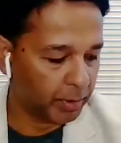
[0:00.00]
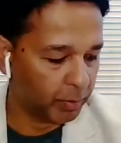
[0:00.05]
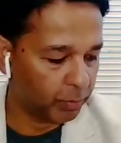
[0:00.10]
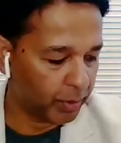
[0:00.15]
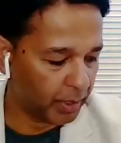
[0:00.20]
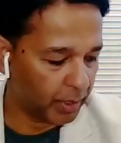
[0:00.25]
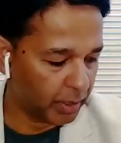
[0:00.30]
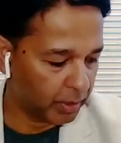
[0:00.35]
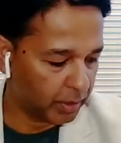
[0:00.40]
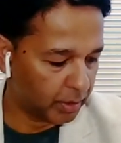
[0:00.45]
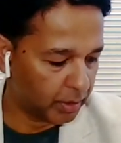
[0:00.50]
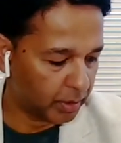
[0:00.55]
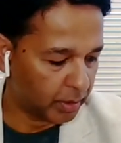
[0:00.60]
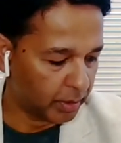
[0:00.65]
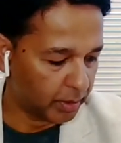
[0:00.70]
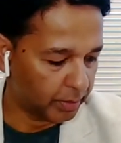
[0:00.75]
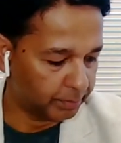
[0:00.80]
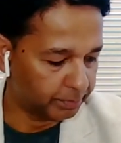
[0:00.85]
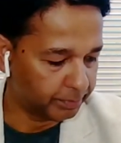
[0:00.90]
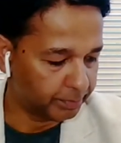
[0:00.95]
Jamie, we
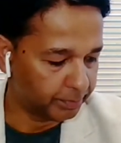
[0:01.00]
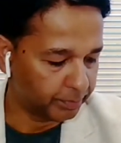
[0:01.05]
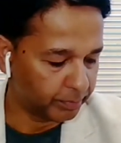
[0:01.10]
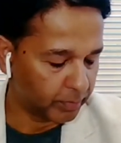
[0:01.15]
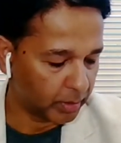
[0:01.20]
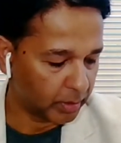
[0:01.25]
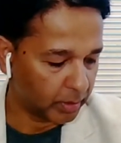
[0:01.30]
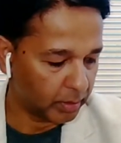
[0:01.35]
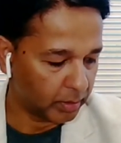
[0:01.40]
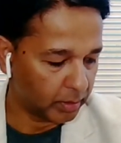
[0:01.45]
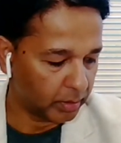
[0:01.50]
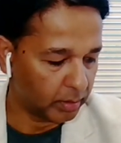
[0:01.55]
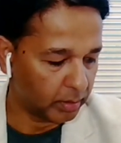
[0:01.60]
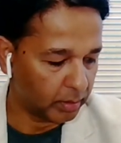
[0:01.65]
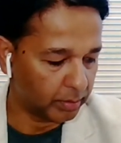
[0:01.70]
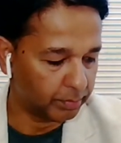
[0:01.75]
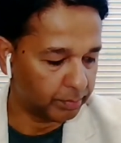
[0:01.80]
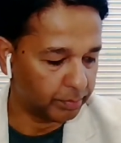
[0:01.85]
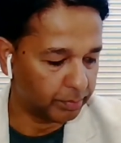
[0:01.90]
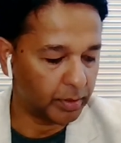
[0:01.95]
are
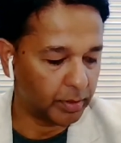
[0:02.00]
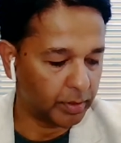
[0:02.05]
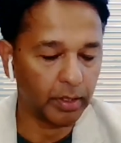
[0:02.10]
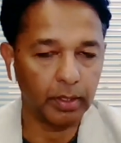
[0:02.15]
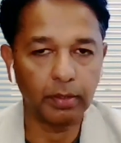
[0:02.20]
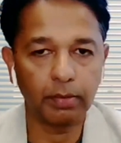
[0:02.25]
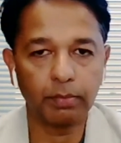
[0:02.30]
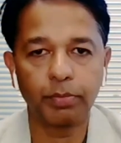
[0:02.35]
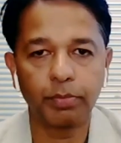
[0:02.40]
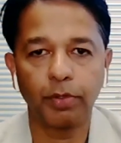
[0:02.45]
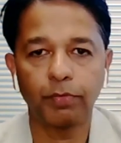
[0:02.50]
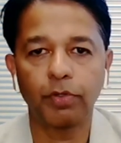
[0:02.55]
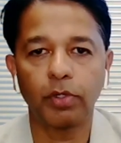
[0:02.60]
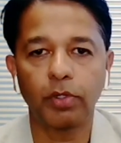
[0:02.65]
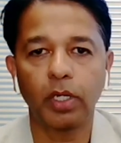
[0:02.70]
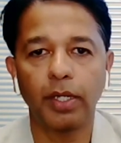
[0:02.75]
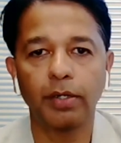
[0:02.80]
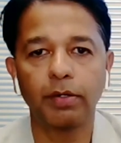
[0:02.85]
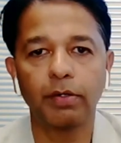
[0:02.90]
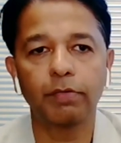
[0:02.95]
the
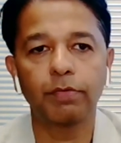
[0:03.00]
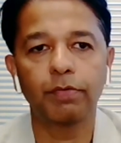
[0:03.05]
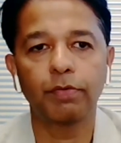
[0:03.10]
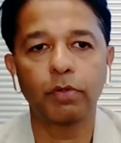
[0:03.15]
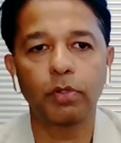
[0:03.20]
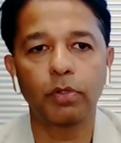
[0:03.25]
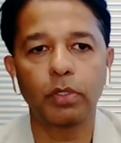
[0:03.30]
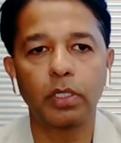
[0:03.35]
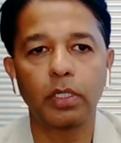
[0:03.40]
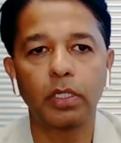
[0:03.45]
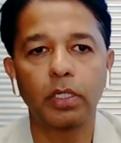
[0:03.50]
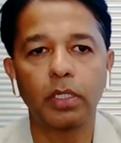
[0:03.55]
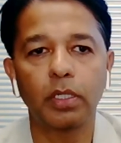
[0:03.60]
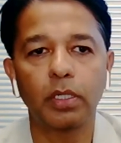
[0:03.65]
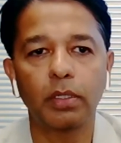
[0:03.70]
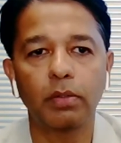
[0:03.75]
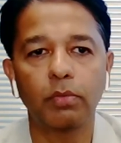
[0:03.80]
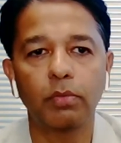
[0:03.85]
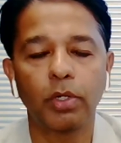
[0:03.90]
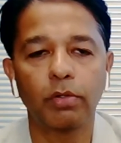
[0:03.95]
preferred lender for
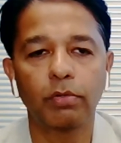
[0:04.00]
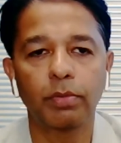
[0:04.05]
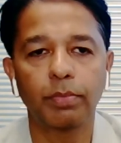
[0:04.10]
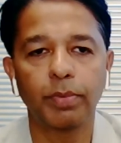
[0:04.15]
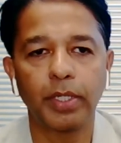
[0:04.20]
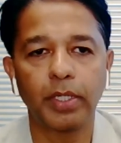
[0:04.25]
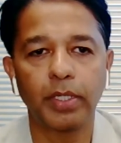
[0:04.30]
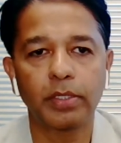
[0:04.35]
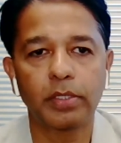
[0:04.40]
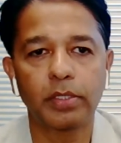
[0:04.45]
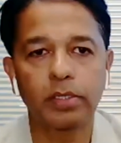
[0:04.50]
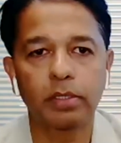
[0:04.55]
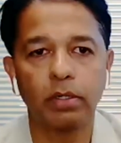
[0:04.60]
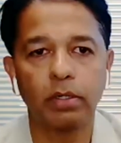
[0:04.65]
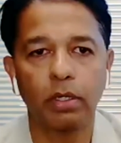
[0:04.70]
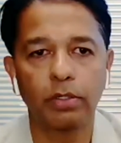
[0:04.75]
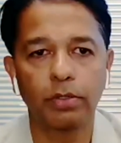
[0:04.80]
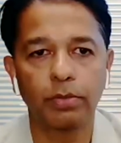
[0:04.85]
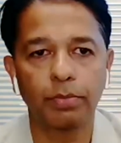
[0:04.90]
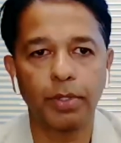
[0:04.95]
one of the biggest
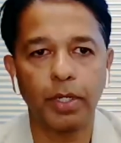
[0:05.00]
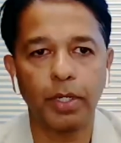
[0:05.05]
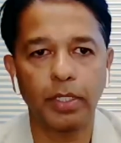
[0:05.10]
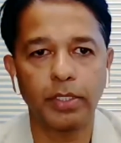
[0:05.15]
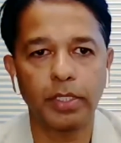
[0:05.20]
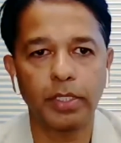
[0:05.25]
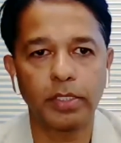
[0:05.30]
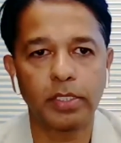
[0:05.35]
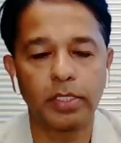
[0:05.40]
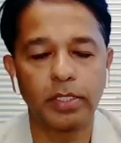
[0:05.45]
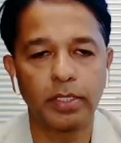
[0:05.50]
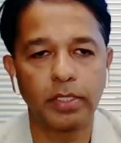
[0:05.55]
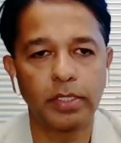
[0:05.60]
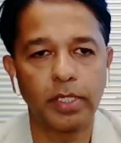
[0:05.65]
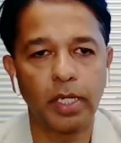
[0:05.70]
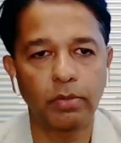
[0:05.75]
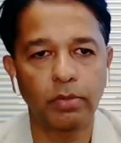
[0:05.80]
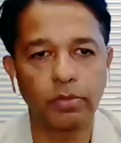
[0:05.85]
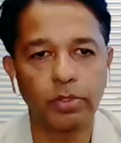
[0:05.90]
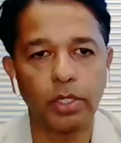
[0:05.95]
condo projects
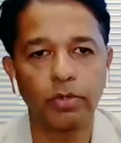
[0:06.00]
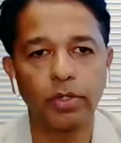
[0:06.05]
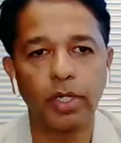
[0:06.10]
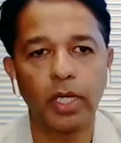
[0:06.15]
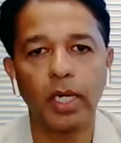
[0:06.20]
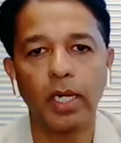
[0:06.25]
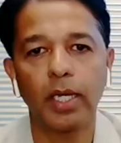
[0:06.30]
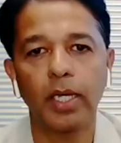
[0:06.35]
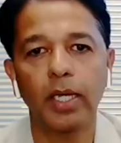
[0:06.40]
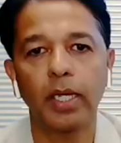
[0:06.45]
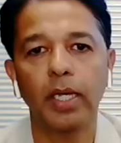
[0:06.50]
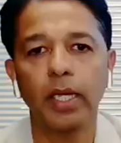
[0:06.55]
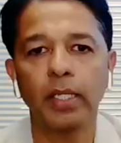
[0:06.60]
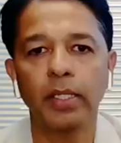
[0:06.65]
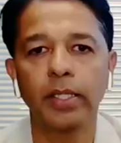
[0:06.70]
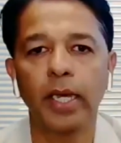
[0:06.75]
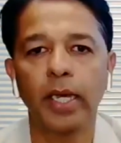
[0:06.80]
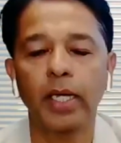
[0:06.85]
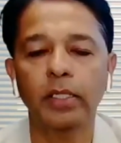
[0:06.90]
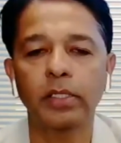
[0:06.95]
in downtown LA,
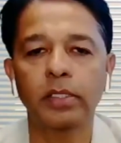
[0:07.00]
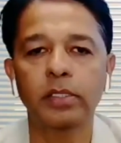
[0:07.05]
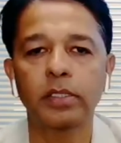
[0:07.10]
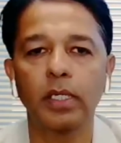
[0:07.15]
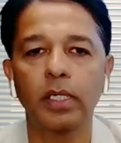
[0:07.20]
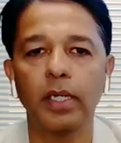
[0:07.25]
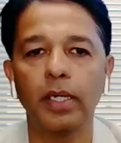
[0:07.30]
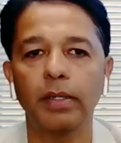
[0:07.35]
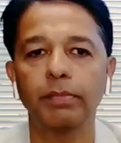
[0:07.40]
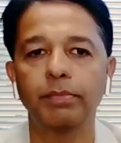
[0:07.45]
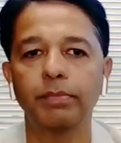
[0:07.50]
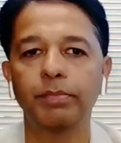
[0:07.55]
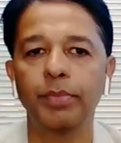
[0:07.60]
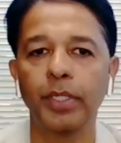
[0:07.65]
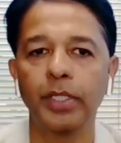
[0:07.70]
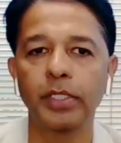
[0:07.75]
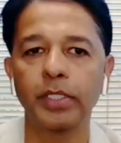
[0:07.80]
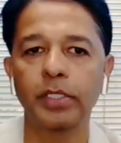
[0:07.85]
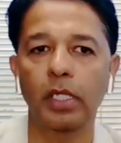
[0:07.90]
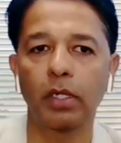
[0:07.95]
and that
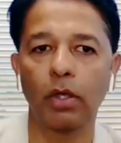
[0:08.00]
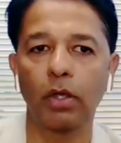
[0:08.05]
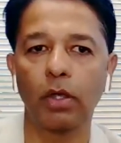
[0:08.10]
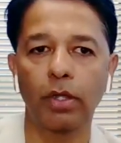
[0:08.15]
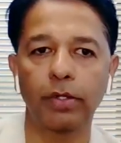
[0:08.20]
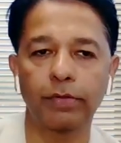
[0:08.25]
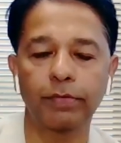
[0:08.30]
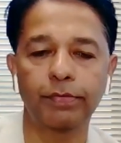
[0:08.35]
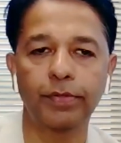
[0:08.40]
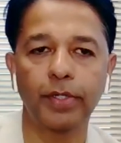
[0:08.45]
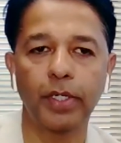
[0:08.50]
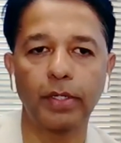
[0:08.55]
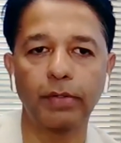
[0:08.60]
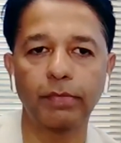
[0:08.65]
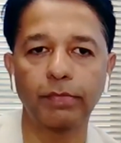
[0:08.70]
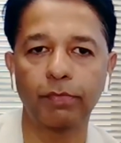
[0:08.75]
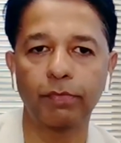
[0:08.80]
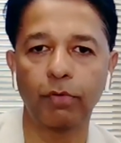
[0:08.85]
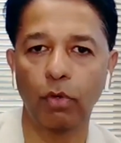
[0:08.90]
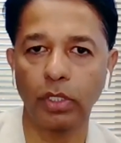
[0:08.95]
brings a lot of
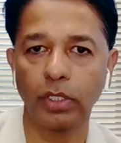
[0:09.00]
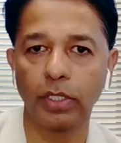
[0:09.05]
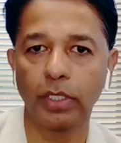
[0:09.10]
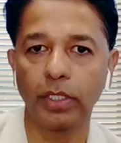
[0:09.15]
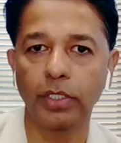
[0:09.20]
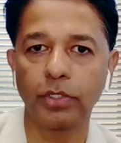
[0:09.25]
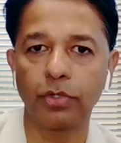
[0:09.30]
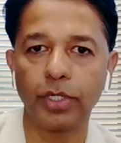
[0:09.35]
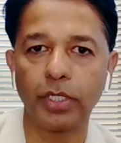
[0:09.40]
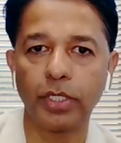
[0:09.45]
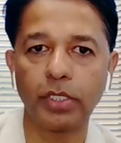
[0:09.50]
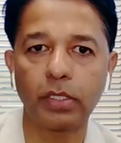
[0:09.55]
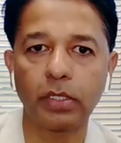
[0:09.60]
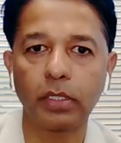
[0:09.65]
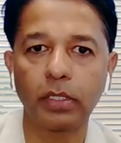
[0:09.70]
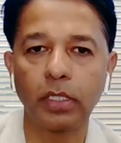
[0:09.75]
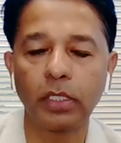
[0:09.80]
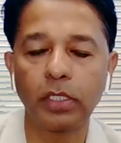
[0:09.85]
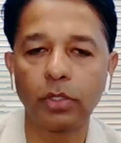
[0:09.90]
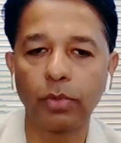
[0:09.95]
foreign
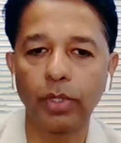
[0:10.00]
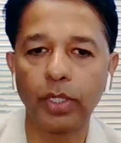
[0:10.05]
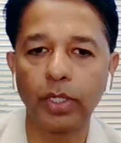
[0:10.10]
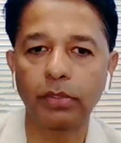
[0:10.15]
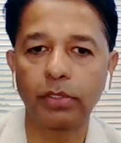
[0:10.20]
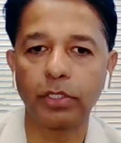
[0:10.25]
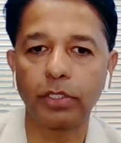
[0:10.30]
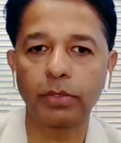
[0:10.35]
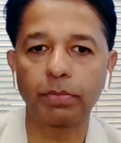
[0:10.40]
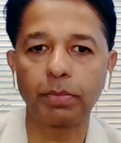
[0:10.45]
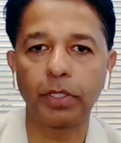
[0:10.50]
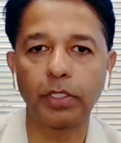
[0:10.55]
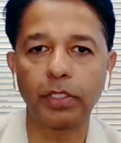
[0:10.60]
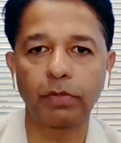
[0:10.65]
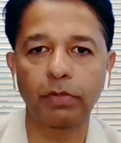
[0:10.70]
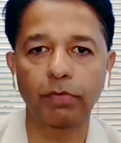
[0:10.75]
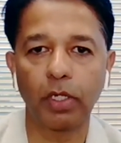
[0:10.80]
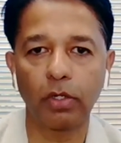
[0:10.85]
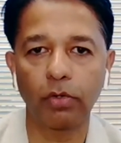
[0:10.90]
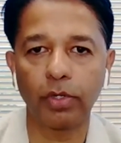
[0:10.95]
interest into it, just
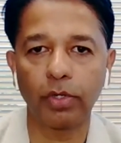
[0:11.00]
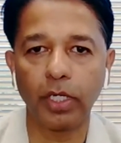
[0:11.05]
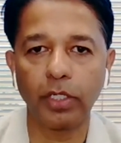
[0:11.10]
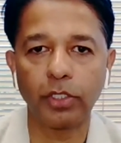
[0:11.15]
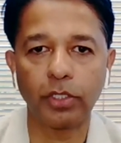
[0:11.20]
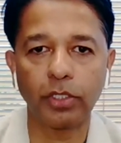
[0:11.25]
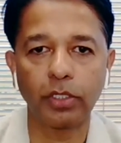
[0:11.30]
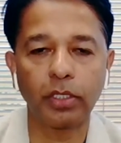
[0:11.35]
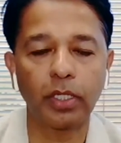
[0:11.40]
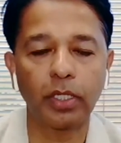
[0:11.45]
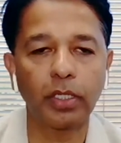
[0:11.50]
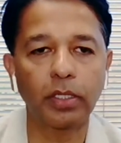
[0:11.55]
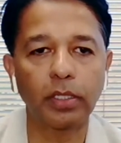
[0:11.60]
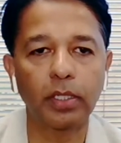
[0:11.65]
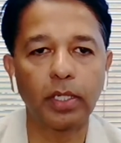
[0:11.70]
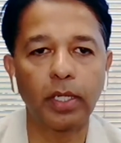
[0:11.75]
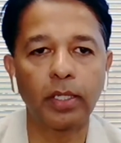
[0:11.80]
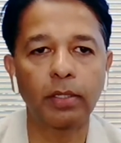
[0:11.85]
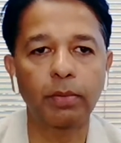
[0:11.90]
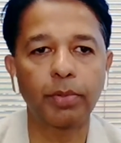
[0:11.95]
because of the location
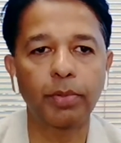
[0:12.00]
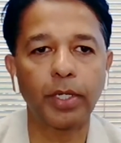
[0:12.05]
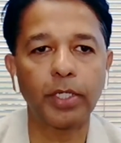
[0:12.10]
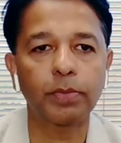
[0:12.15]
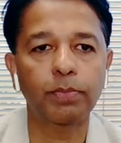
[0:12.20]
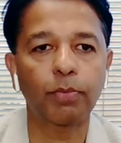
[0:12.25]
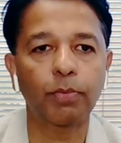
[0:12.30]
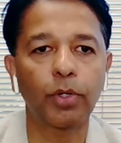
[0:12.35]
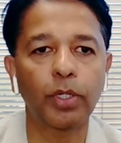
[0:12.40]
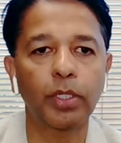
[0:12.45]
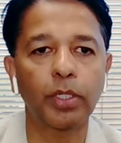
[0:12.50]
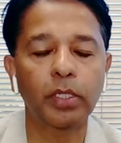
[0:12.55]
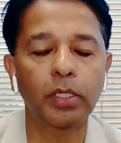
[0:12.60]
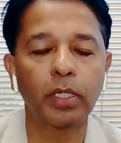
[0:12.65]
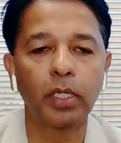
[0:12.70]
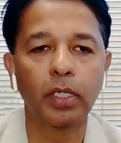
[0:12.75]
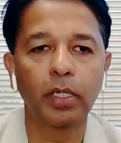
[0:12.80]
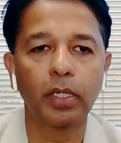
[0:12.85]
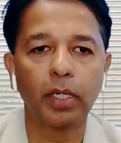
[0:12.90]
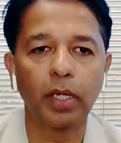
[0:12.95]
and the price point
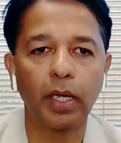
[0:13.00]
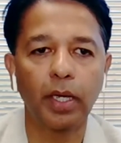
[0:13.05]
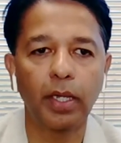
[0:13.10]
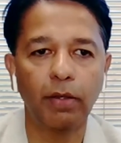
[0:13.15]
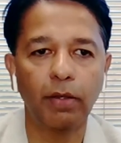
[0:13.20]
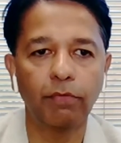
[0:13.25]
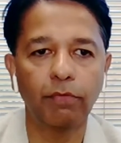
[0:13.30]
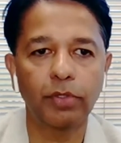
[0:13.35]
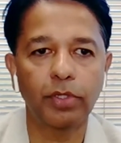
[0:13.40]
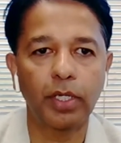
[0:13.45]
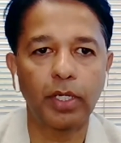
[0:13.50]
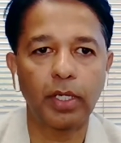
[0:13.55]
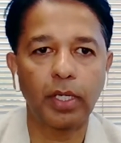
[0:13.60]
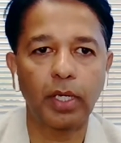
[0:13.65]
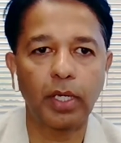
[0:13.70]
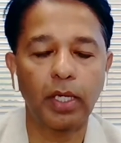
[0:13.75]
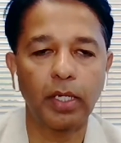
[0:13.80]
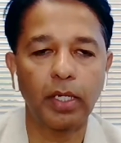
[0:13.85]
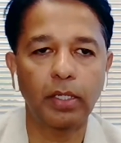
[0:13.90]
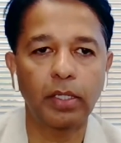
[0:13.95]
and
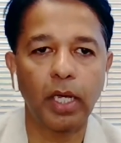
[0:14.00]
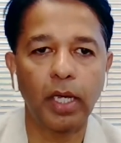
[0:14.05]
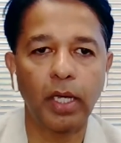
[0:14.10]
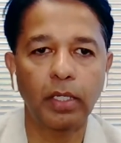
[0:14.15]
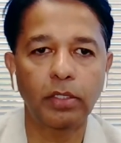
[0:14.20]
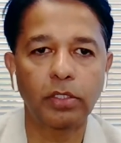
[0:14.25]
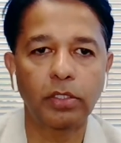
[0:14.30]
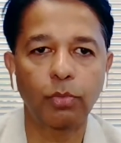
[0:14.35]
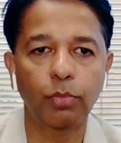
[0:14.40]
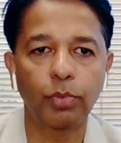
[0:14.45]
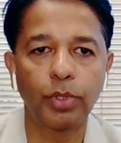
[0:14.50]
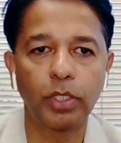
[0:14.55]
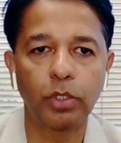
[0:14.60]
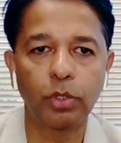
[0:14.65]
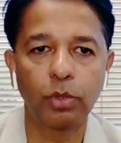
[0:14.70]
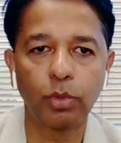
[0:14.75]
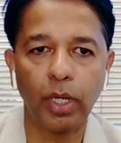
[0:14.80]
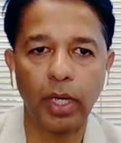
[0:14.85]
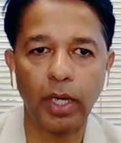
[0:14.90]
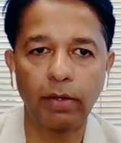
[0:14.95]
everything. And so we
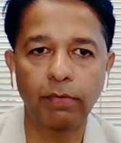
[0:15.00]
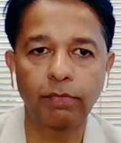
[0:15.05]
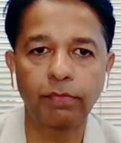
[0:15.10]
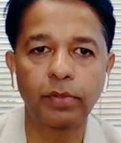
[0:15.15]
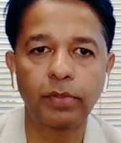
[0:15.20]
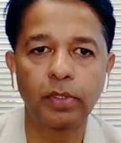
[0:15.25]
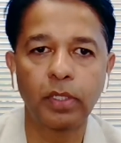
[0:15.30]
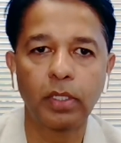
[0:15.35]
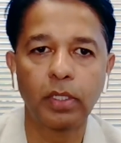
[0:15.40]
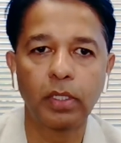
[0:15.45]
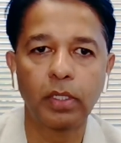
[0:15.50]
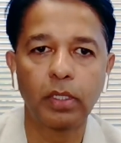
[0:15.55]
do have